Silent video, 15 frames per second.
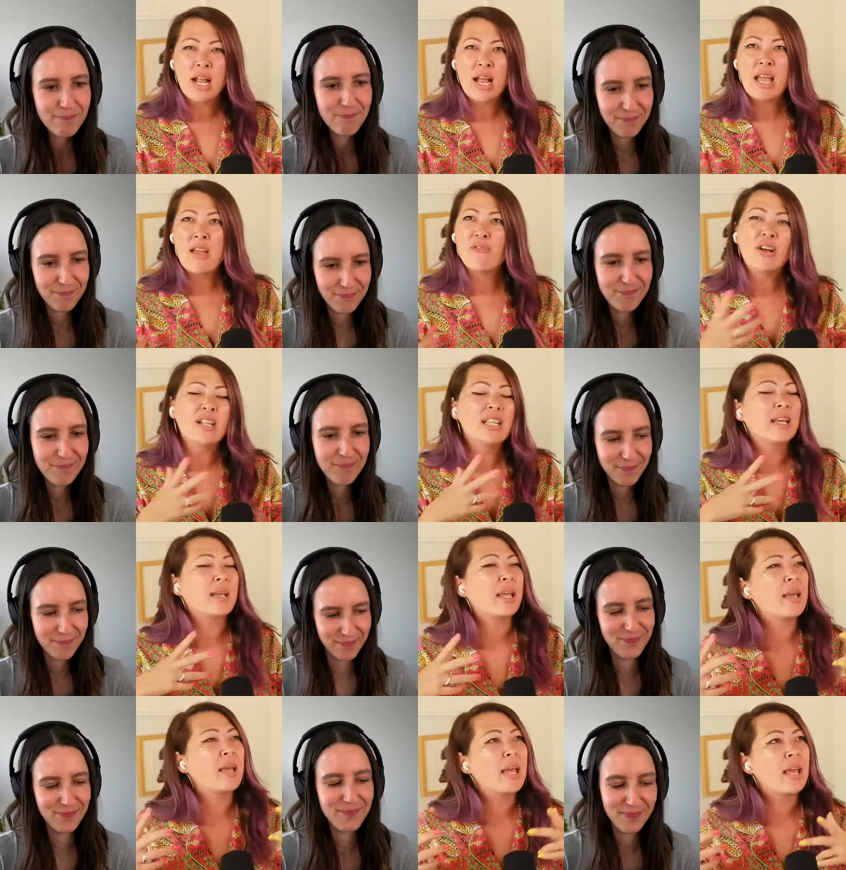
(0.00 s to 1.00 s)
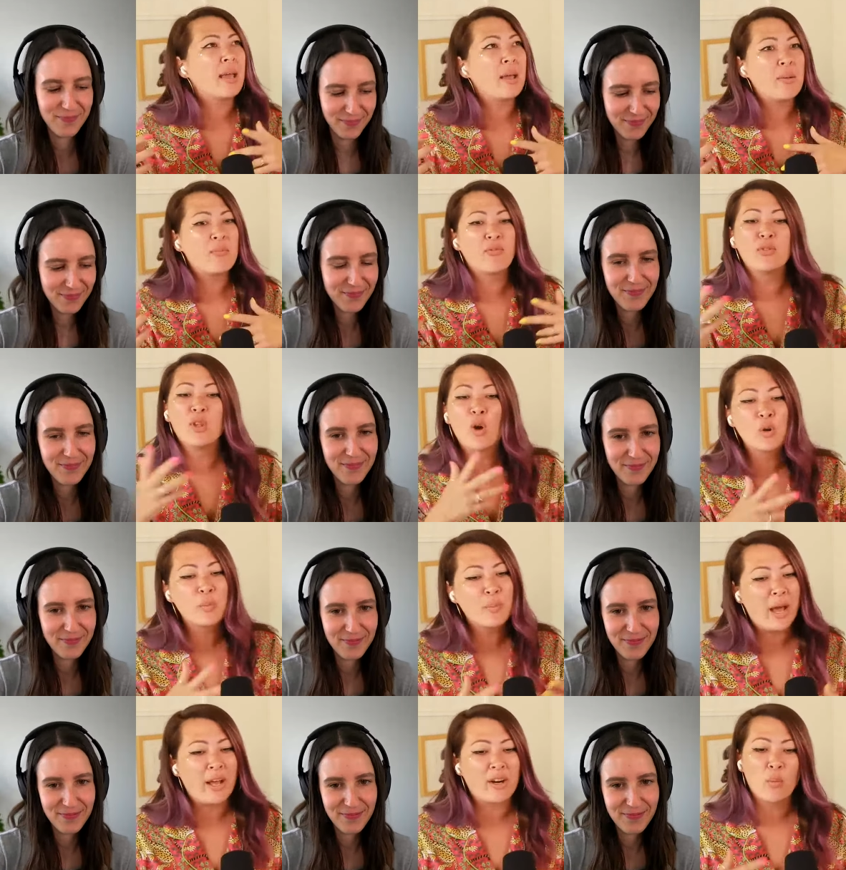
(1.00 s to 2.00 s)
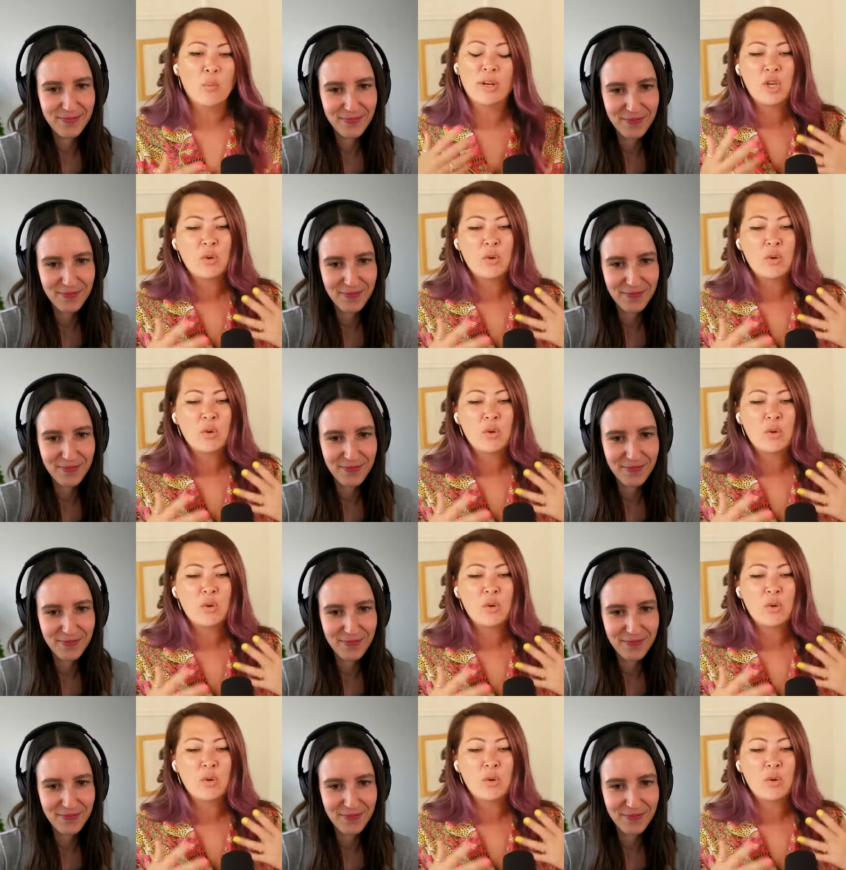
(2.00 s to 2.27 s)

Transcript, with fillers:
Speaker 1: It felt like it, it, flowed better when you